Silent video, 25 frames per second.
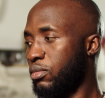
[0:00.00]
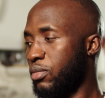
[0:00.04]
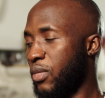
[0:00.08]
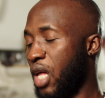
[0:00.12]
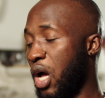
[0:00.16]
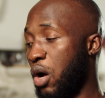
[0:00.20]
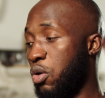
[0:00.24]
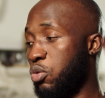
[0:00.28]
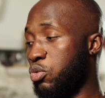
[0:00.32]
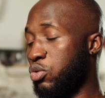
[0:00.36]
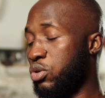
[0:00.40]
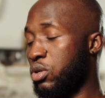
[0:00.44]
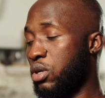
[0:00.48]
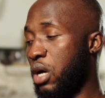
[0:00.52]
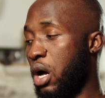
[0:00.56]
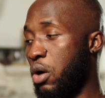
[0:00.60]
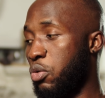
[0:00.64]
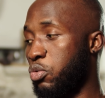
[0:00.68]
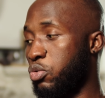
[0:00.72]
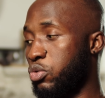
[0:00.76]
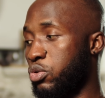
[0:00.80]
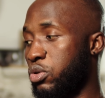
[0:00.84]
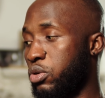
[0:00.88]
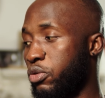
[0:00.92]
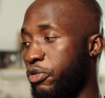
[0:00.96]
I
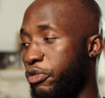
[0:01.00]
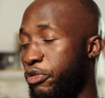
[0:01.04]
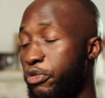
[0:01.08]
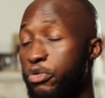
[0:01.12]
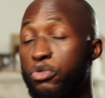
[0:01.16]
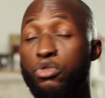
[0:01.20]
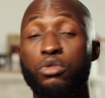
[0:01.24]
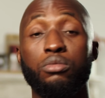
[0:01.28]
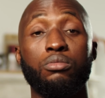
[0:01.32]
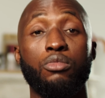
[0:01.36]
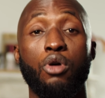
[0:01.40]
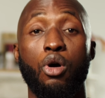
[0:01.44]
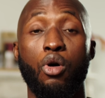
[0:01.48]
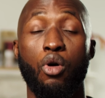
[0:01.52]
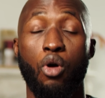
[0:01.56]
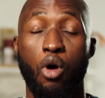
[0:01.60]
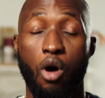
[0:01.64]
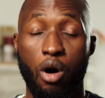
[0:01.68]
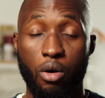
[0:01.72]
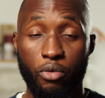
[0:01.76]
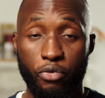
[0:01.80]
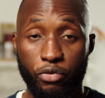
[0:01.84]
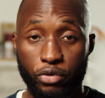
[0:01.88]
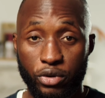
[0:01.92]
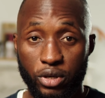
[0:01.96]
would feel more
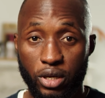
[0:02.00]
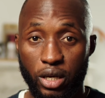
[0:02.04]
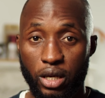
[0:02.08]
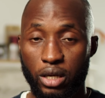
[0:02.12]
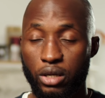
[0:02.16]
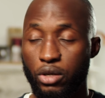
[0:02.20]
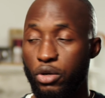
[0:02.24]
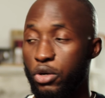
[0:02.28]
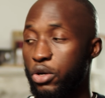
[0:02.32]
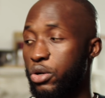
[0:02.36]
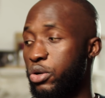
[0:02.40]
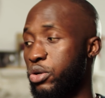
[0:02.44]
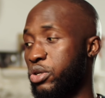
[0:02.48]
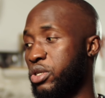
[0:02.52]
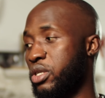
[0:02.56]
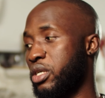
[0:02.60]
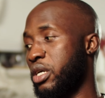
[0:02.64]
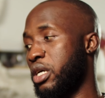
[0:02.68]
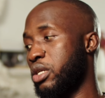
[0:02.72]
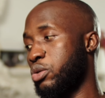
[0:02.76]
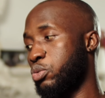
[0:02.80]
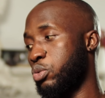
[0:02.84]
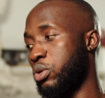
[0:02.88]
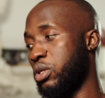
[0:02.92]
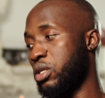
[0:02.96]
confident going on
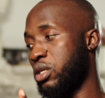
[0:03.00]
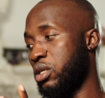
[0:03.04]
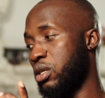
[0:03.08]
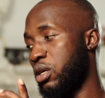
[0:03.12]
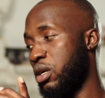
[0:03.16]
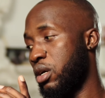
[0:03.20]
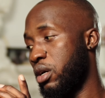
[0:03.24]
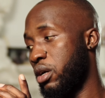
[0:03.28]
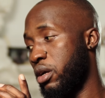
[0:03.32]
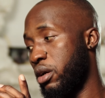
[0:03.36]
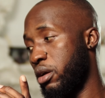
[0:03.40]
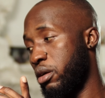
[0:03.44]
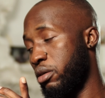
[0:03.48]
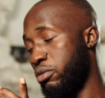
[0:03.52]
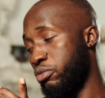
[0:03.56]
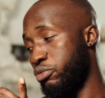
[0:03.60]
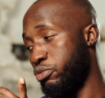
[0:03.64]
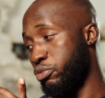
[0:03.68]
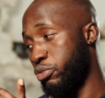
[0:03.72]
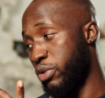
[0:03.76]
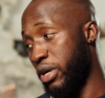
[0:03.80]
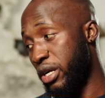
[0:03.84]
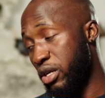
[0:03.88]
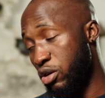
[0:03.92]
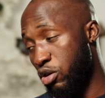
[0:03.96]
set with a
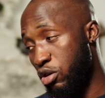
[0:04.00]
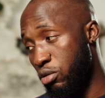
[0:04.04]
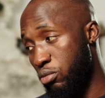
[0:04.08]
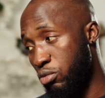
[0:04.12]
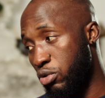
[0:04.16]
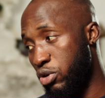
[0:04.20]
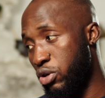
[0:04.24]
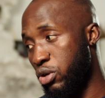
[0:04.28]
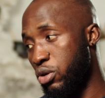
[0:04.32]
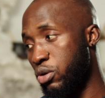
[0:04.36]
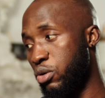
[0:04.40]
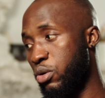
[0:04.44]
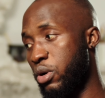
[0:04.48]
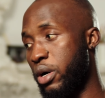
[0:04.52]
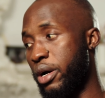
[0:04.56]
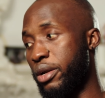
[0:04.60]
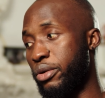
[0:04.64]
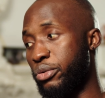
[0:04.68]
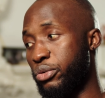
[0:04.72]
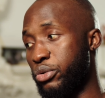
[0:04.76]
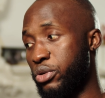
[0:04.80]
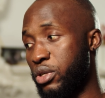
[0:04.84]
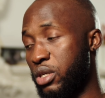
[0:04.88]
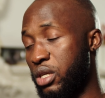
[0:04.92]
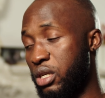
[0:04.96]
red Komodo
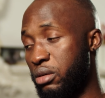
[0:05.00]
and a